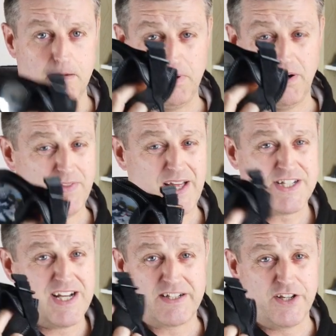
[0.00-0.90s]
But
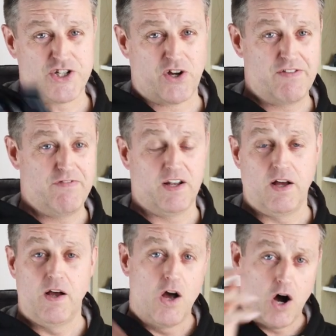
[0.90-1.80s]
that's a nice little stocking
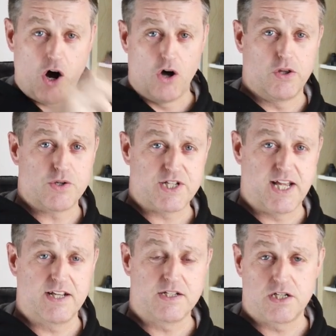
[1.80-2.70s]
filler. All those
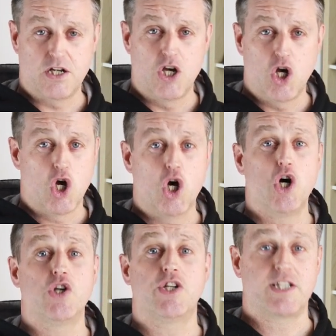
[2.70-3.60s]
things
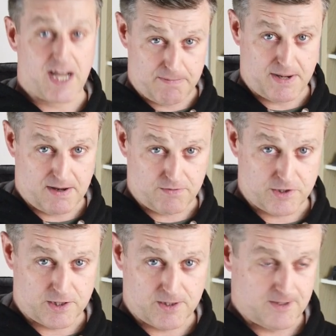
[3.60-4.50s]
under
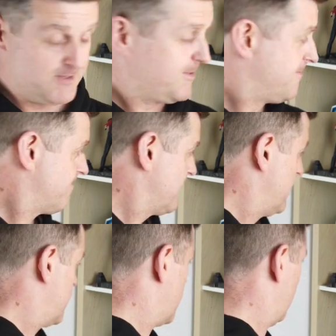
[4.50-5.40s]
£10.
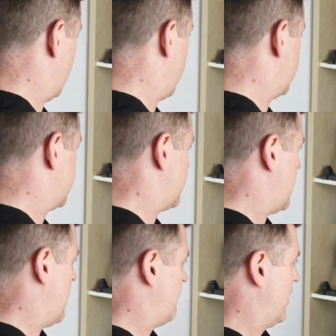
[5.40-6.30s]
So let's
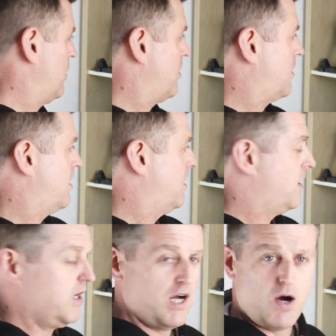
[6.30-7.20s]
have a look
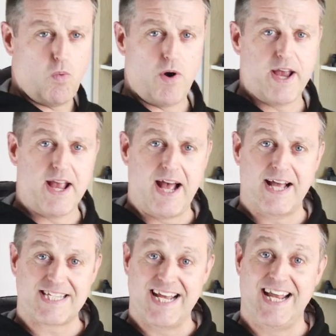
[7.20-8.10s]
at what you can
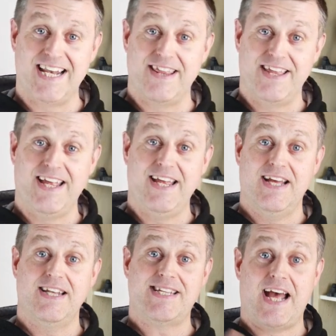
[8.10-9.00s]
get in the
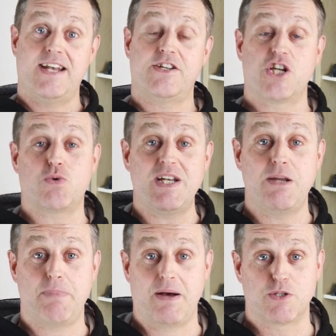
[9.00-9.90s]
£10 to
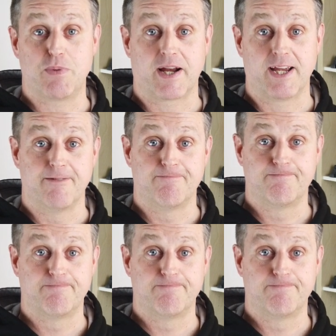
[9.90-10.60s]
£20 bracket.